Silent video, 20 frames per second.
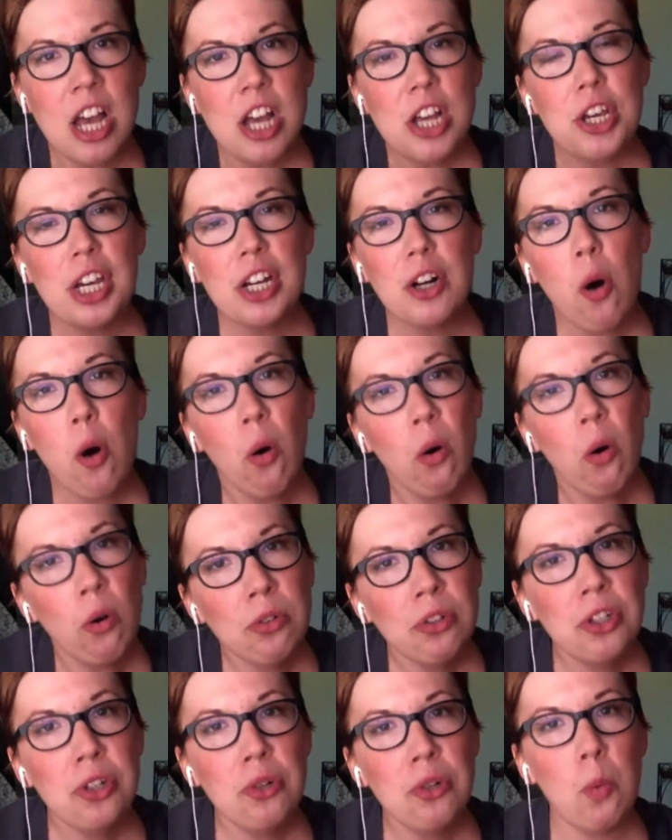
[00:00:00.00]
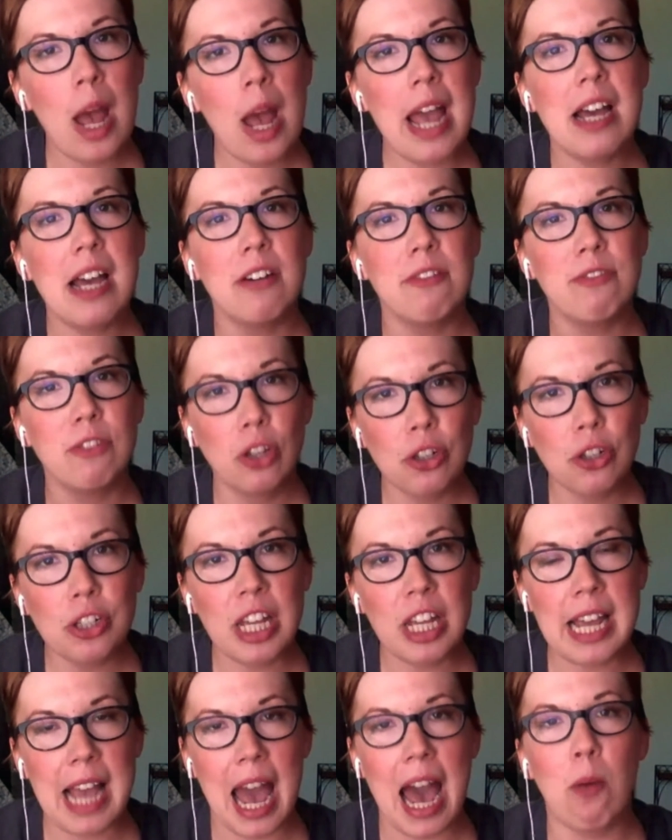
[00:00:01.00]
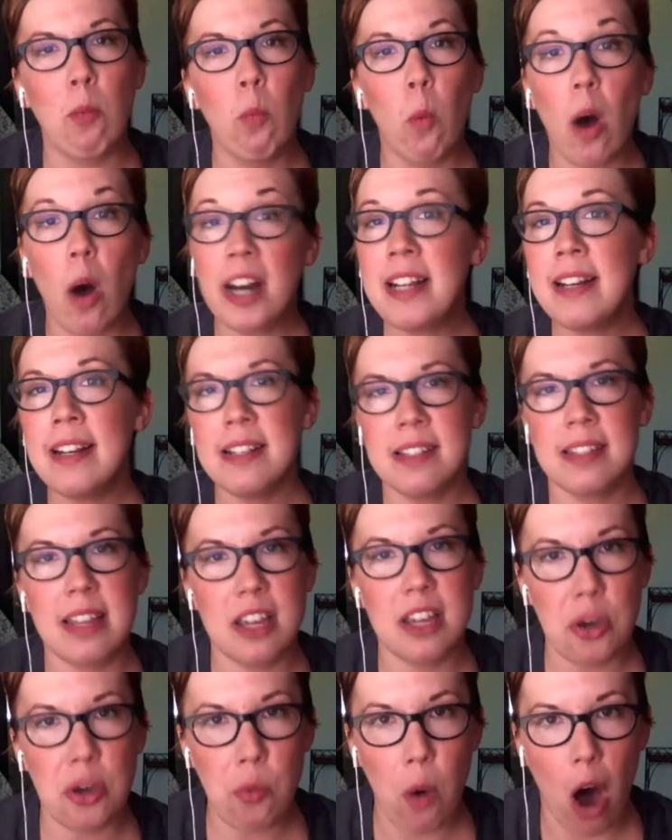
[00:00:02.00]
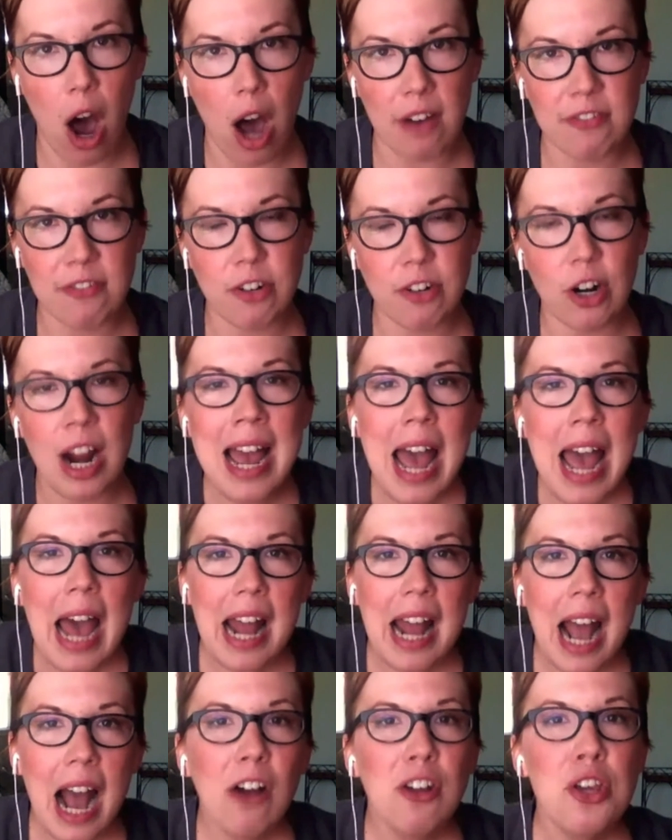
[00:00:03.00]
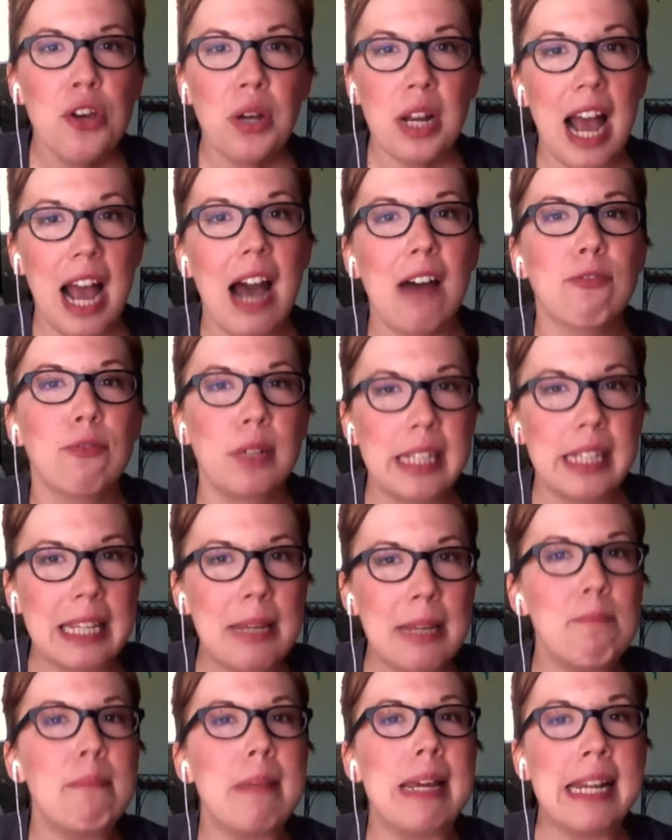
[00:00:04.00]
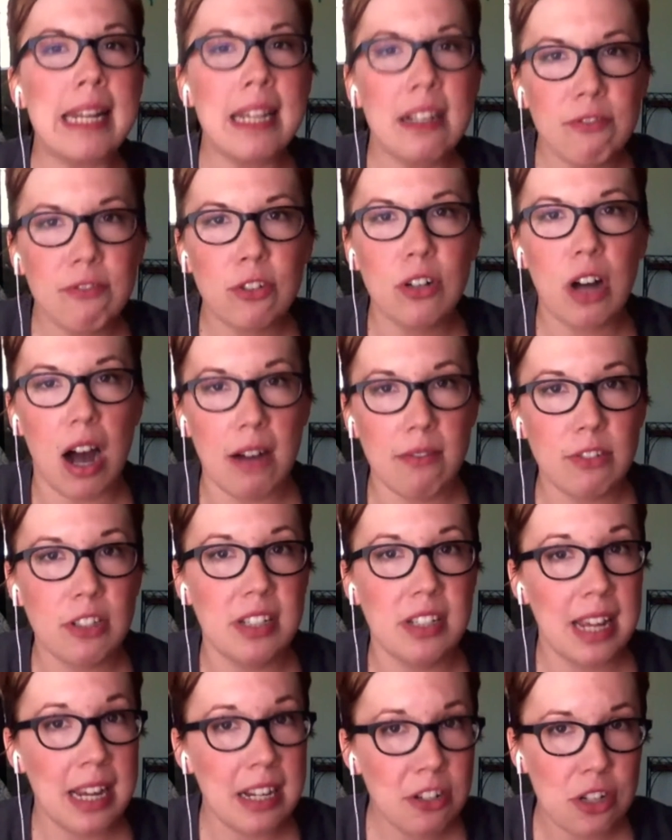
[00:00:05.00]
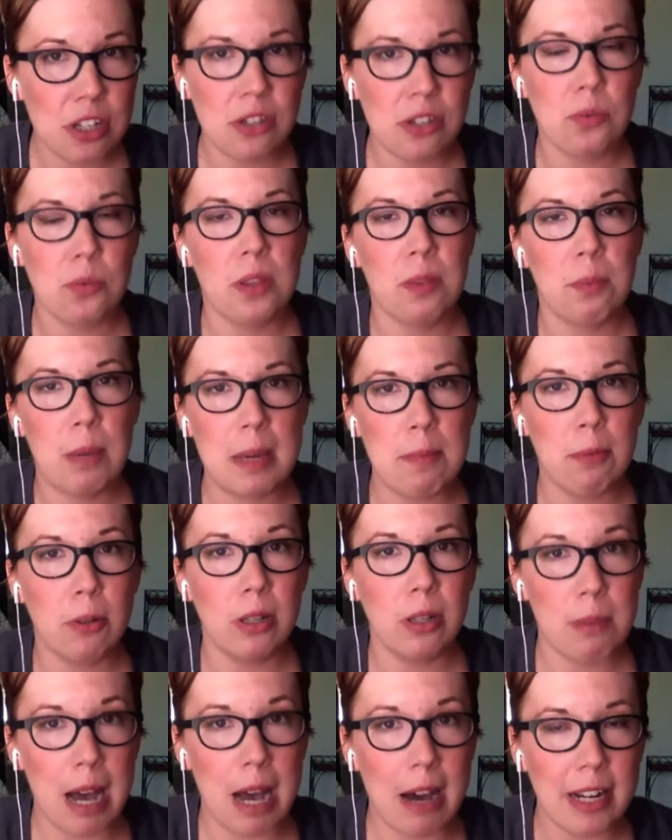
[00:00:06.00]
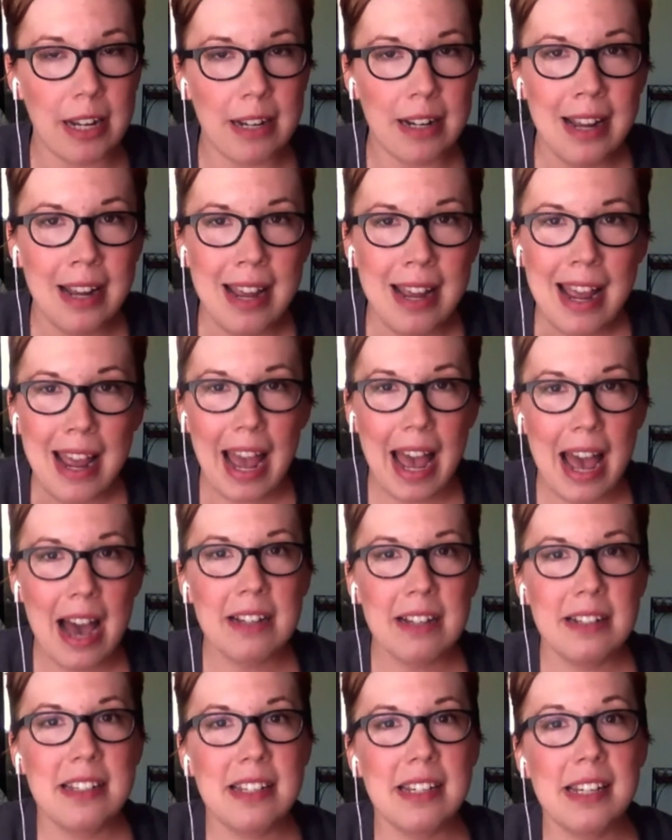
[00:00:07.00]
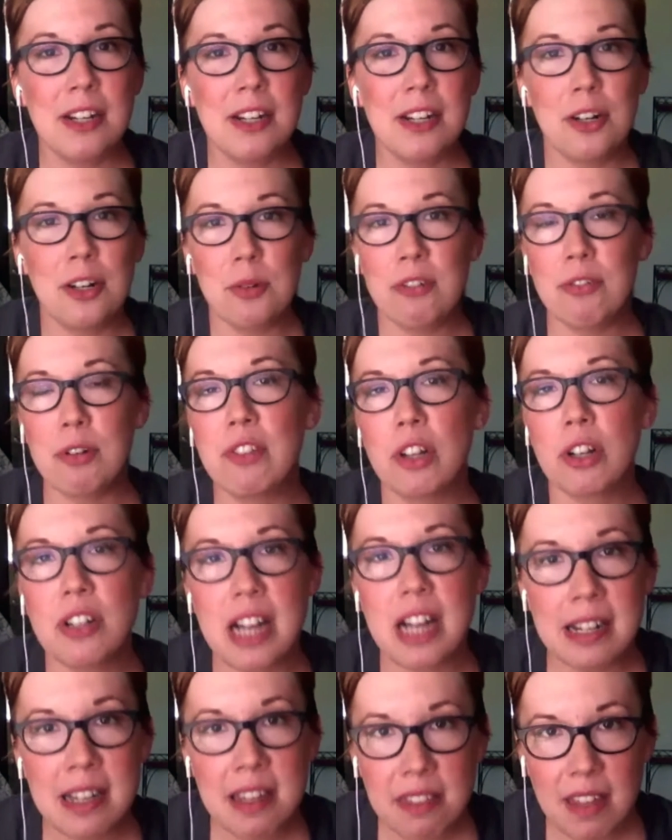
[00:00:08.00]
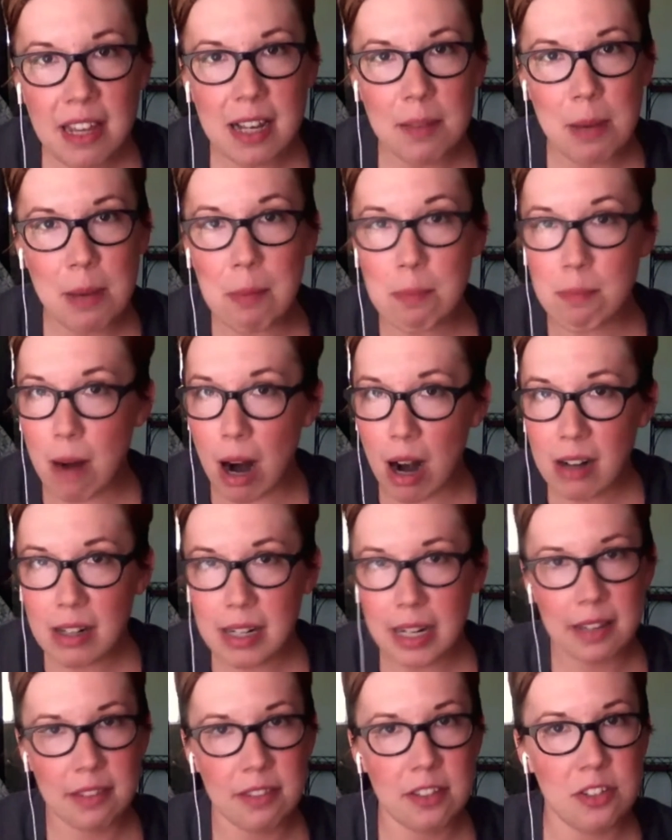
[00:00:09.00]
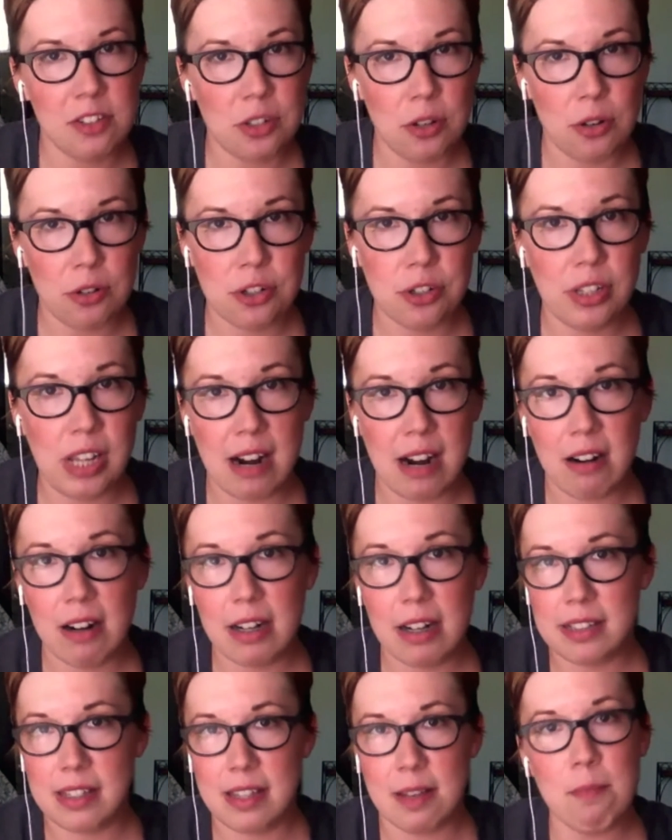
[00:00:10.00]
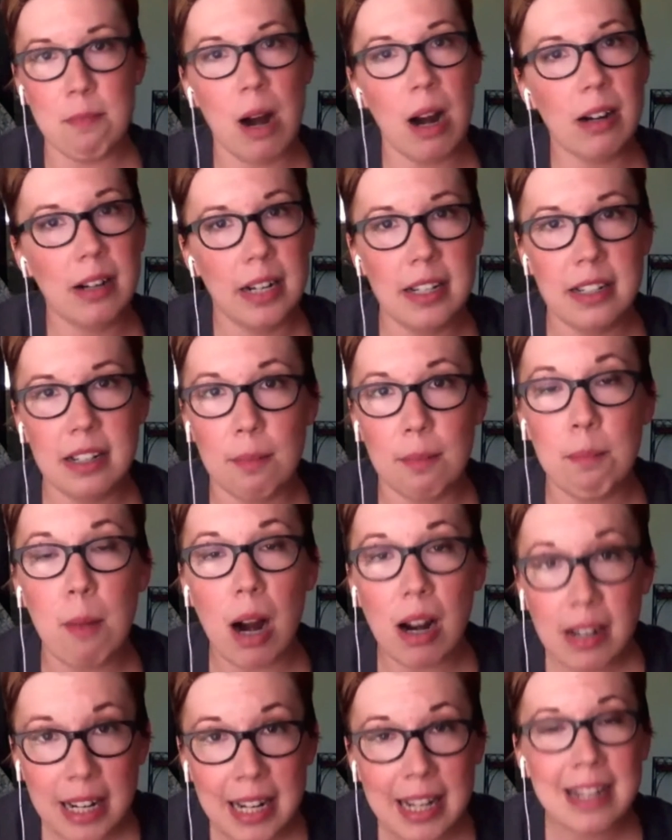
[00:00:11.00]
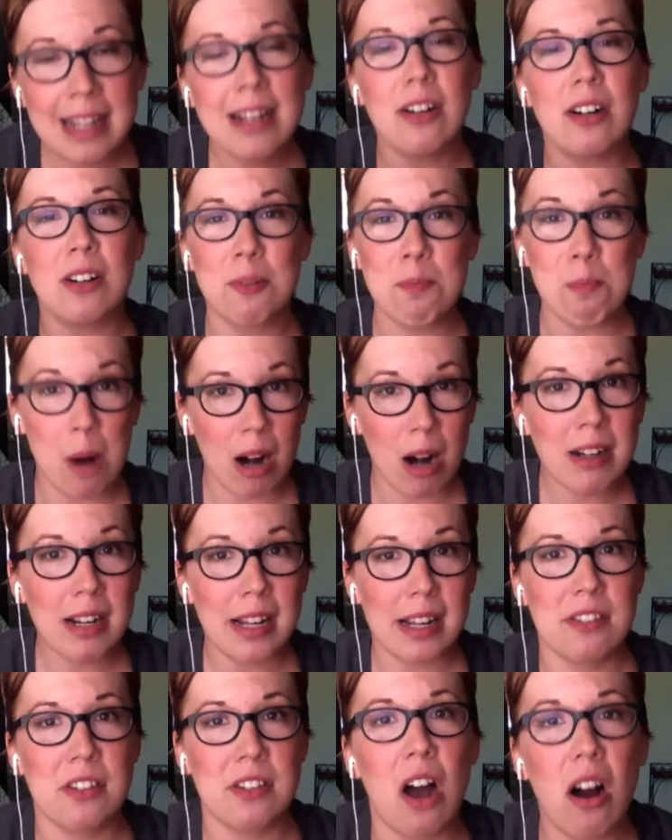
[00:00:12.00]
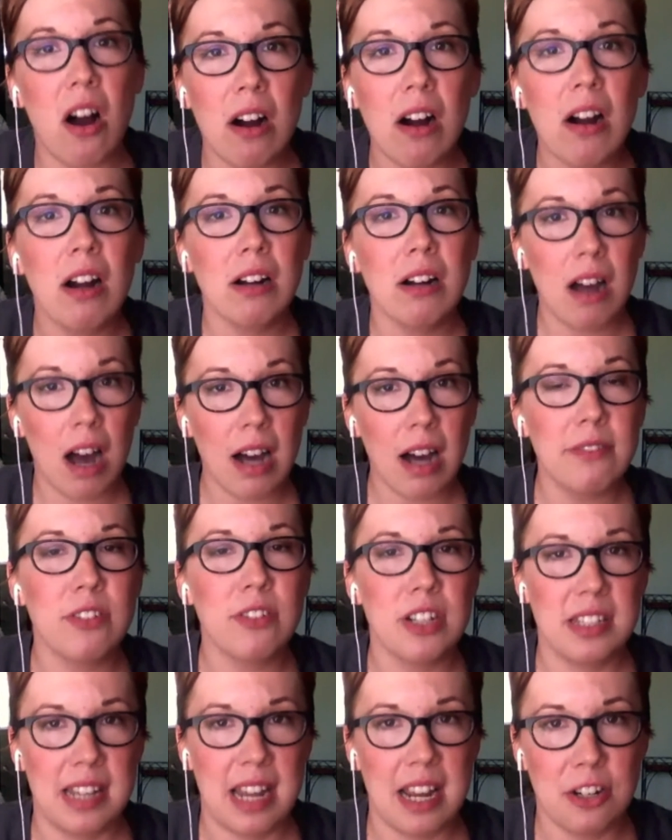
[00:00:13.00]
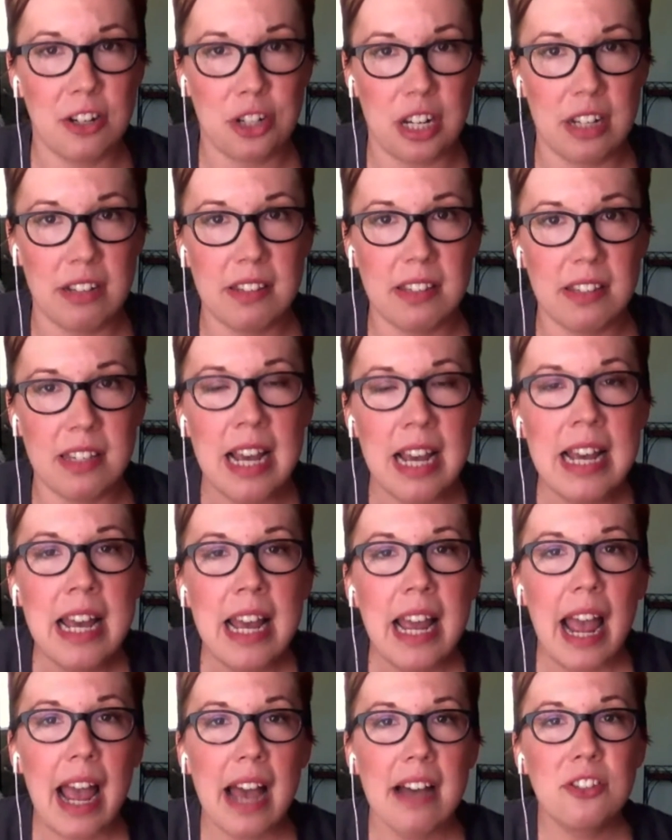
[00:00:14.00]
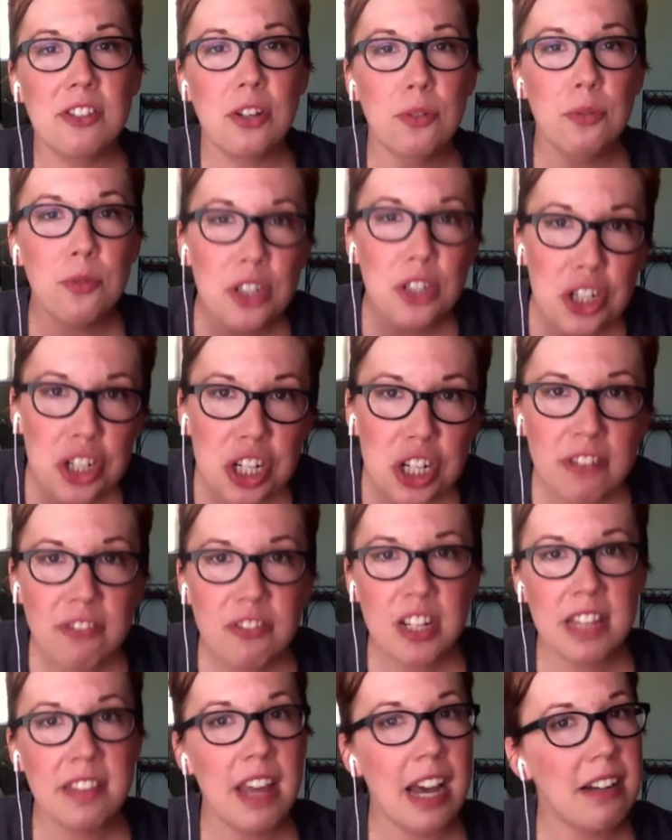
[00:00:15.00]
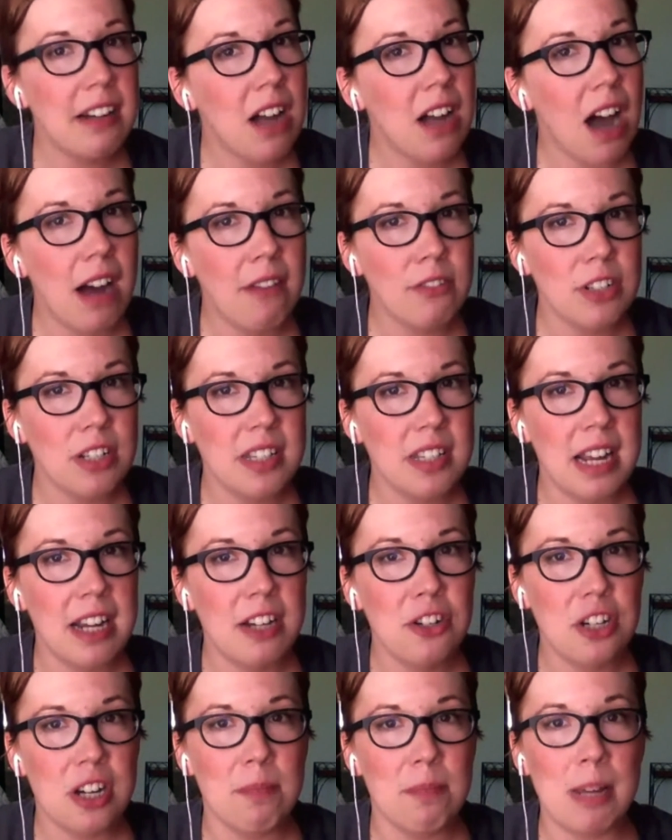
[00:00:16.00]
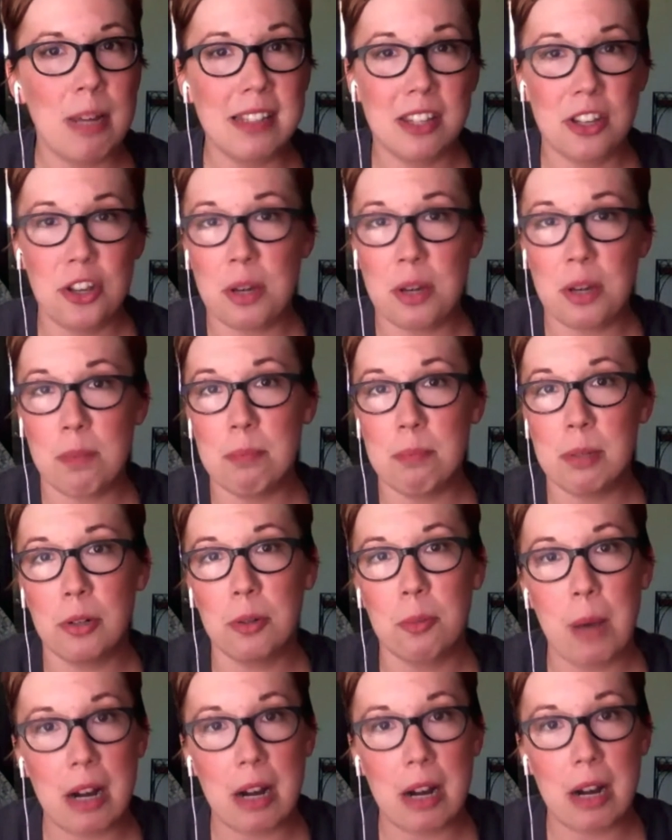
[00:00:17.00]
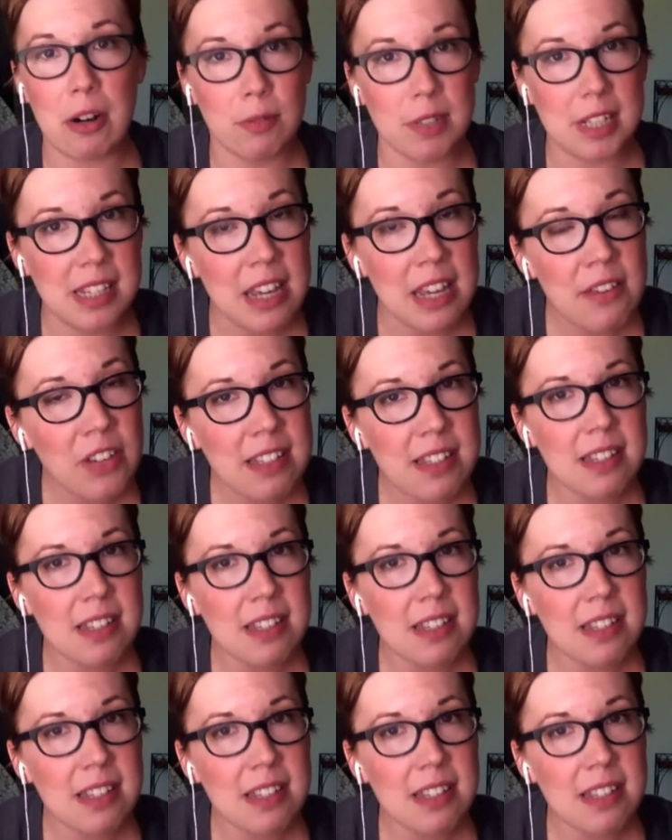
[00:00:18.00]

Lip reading: you get a whole new way of looking at what it is that you offer and how you can have really meaningful conversations with people about it. And, if we've learned anything about marketing in the social era, it's that marketing or markets are conversations. And so shifting that conversation means you can build better receiving